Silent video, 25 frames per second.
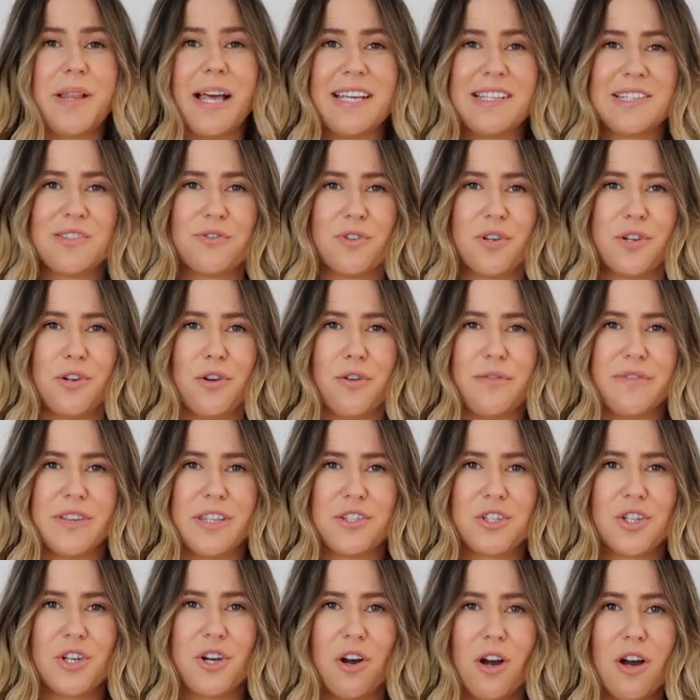blazer on over
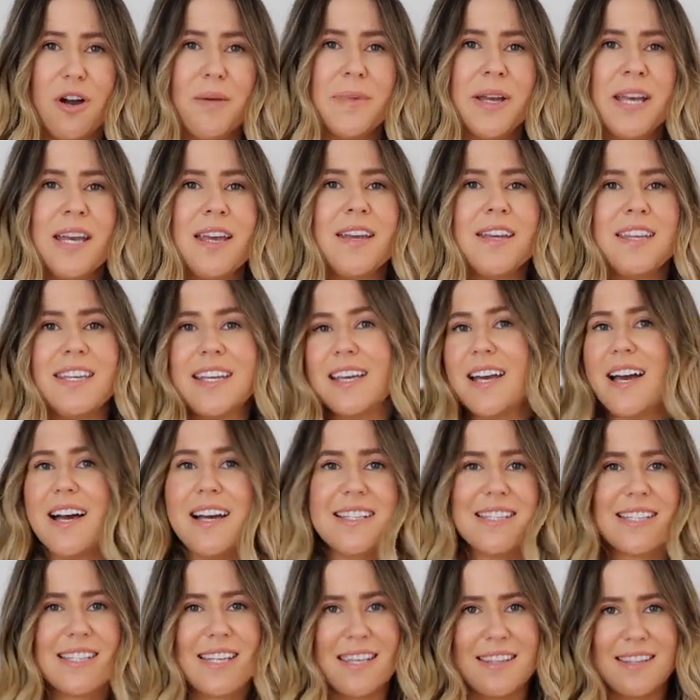the top, you
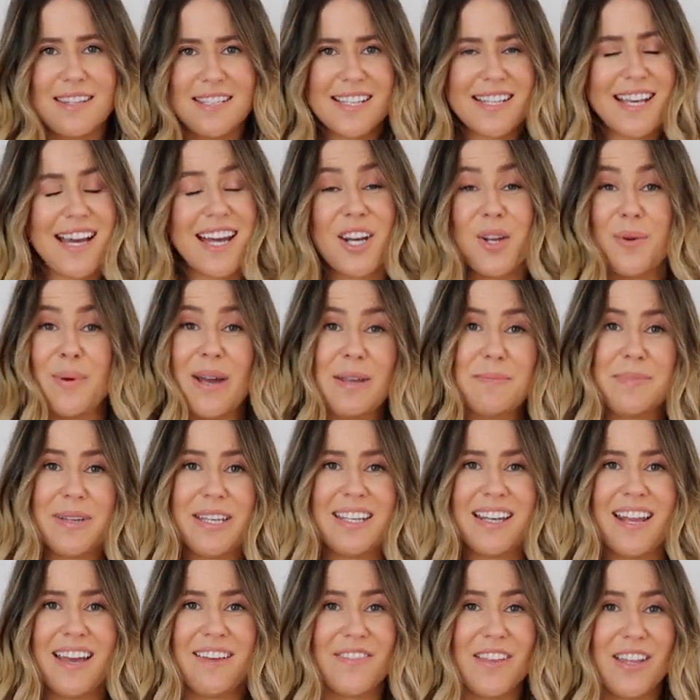can't see this cutaway
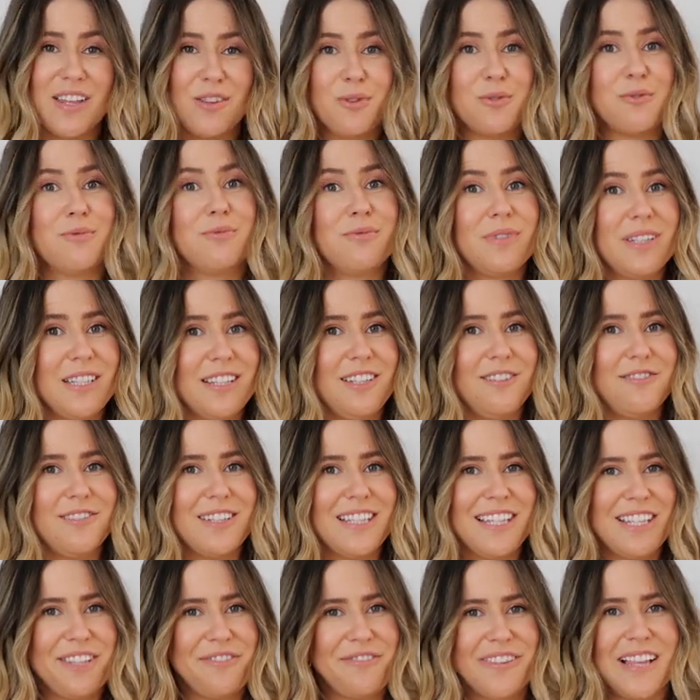bit and they look really,
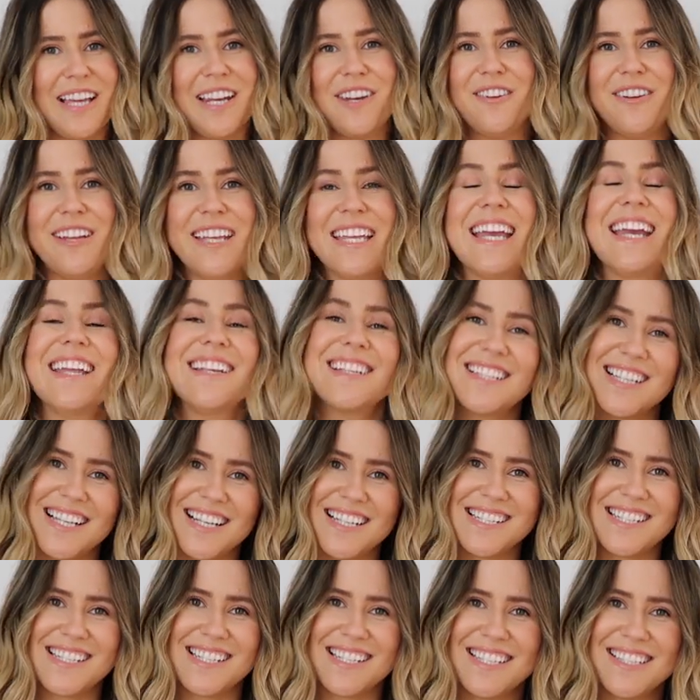really flattering and
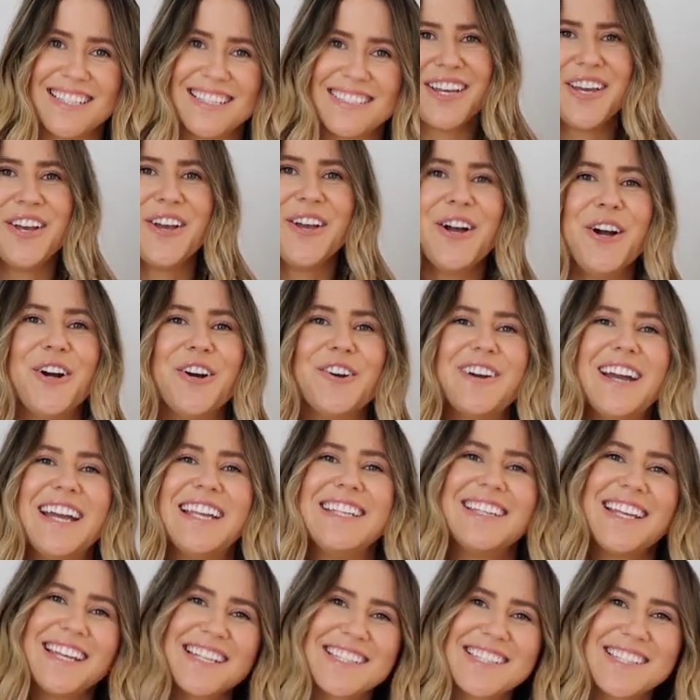classy. All
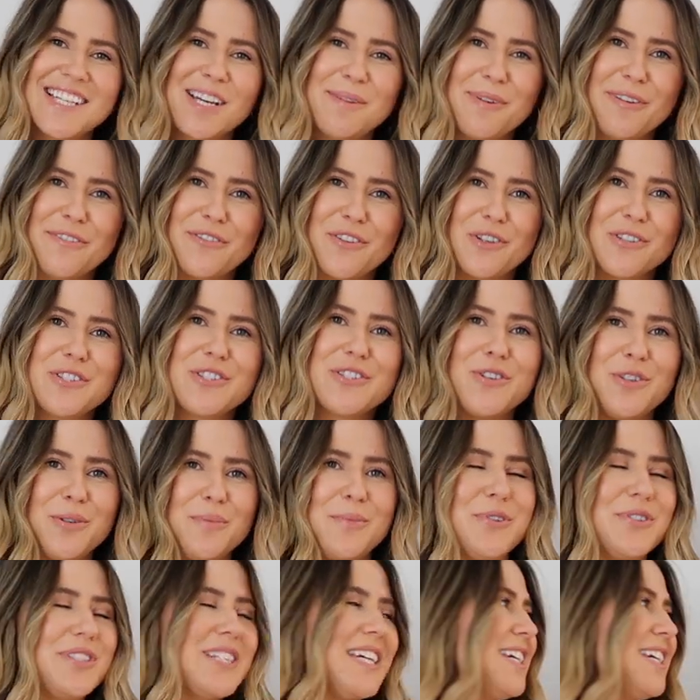right, next up, I've got two more